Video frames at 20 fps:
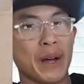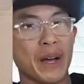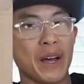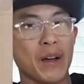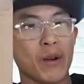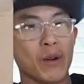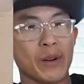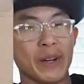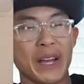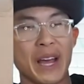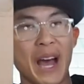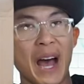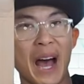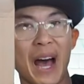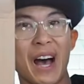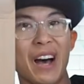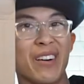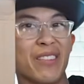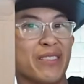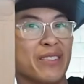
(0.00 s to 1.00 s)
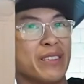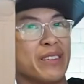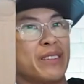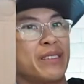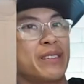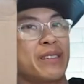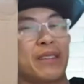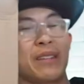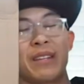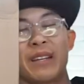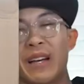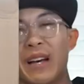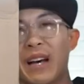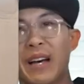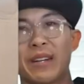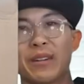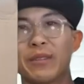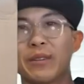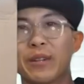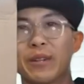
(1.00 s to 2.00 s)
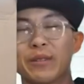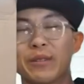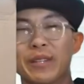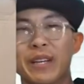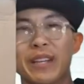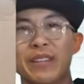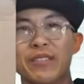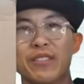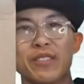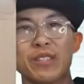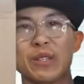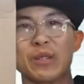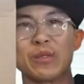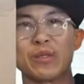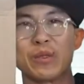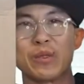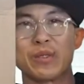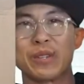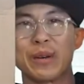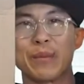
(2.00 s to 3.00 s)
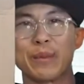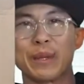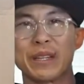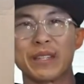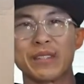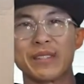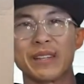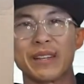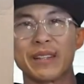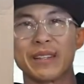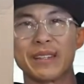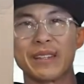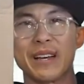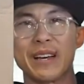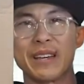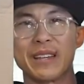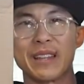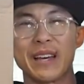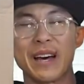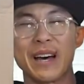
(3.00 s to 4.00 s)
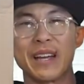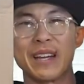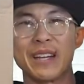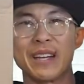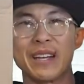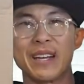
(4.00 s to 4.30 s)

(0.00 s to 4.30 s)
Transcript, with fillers: I already have, I don't know, 10 suits or something silly like that.